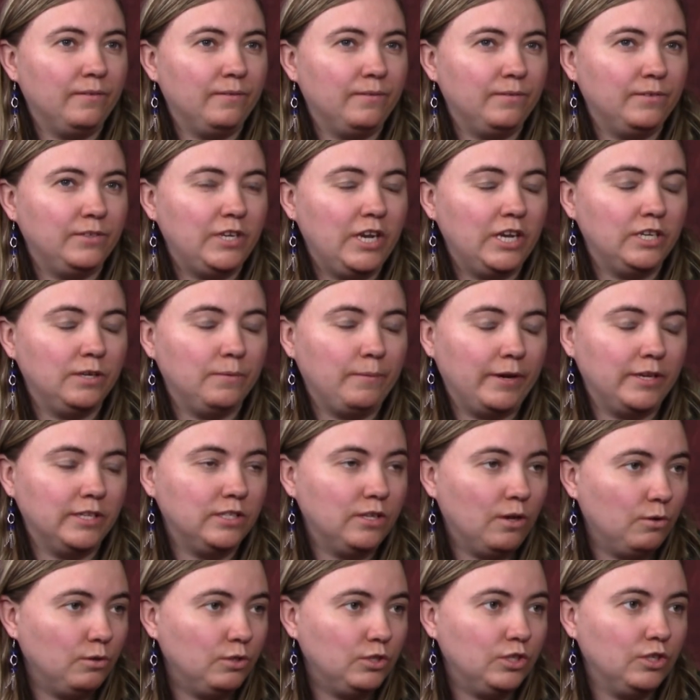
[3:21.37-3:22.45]
changing my
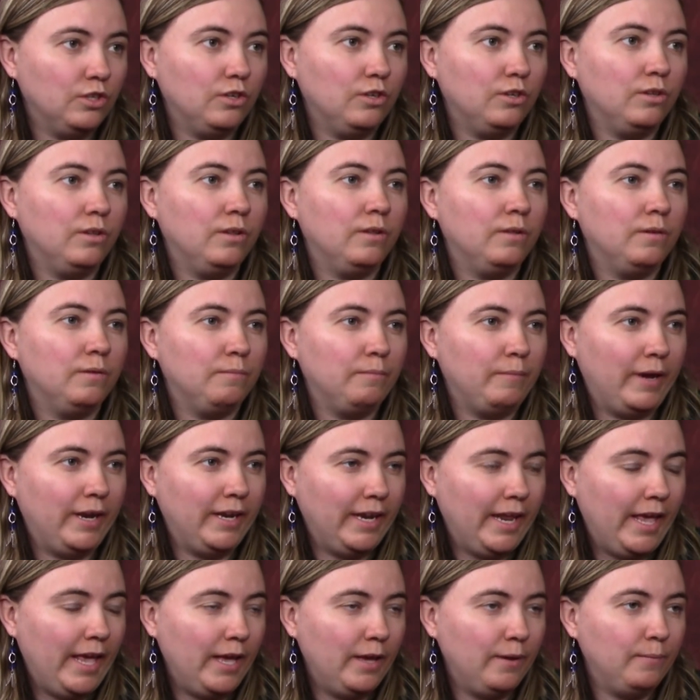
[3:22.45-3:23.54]
social, my
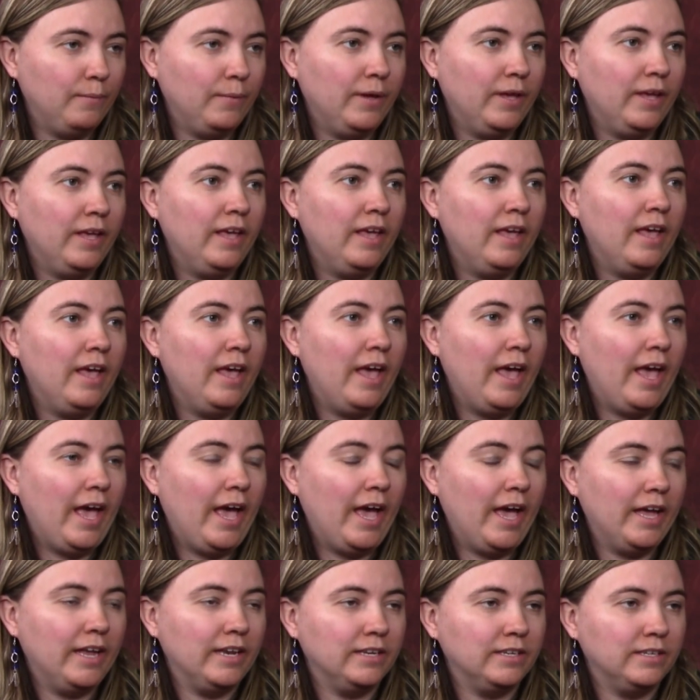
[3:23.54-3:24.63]
name,
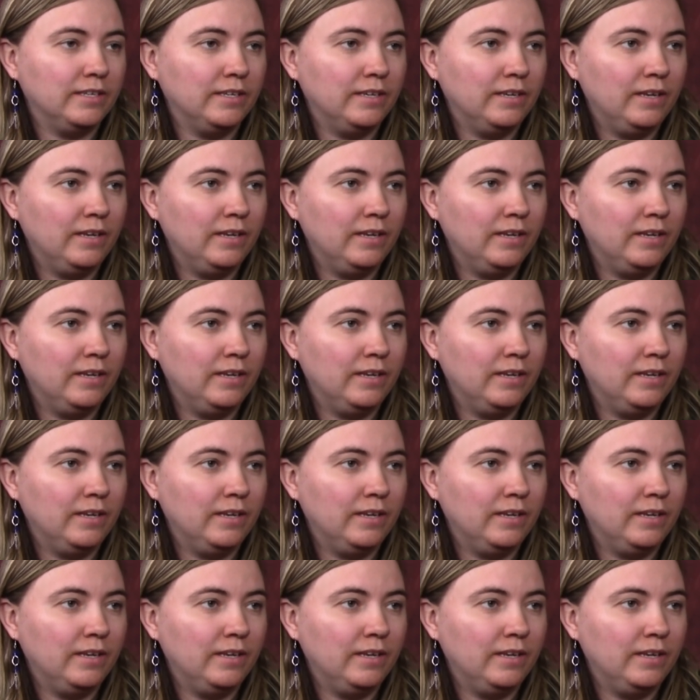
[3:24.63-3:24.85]
and